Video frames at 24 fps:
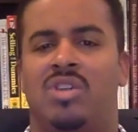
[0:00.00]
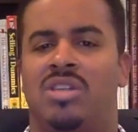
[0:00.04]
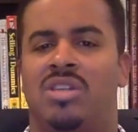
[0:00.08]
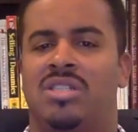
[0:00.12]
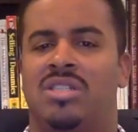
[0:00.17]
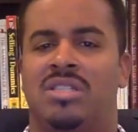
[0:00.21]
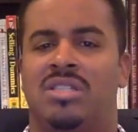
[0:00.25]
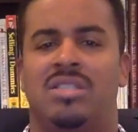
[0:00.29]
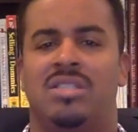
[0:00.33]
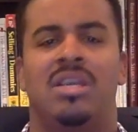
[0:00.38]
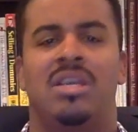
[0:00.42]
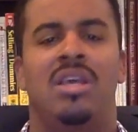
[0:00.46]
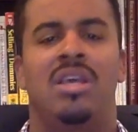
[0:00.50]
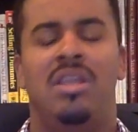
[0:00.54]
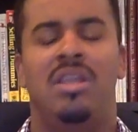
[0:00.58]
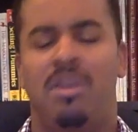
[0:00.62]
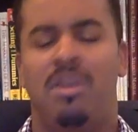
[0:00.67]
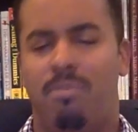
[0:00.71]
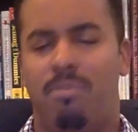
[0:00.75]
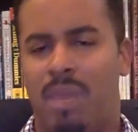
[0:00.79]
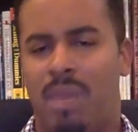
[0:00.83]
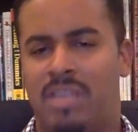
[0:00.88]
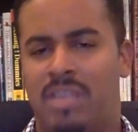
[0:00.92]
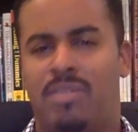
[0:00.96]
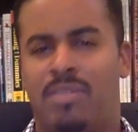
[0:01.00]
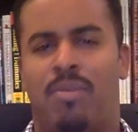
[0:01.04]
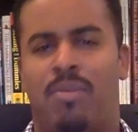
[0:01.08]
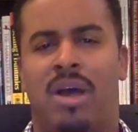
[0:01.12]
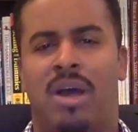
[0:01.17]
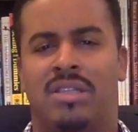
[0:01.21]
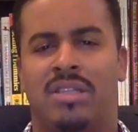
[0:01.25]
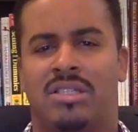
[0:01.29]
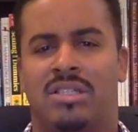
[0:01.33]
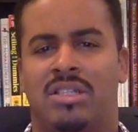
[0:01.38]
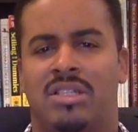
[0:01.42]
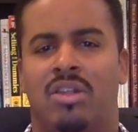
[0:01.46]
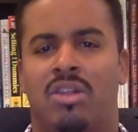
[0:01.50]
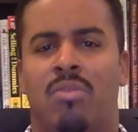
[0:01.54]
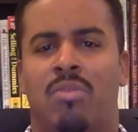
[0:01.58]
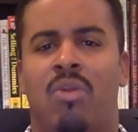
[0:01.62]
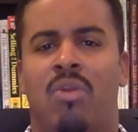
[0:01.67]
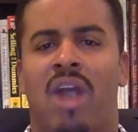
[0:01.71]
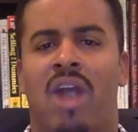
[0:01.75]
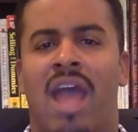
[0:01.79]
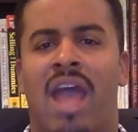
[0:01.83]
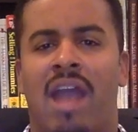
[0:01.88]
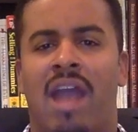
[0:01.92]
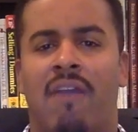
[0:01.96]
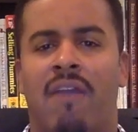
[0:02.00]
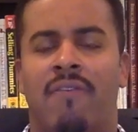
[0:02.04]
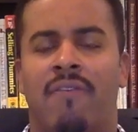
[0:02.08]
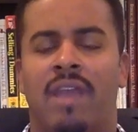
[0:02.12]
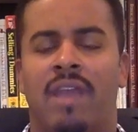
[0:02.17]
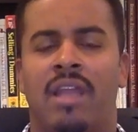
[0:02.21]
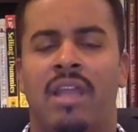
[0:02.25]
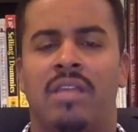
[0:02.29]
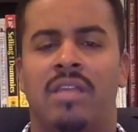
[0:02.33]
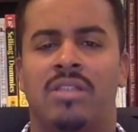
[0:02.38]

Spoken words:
It just makes the process a little more aggravating.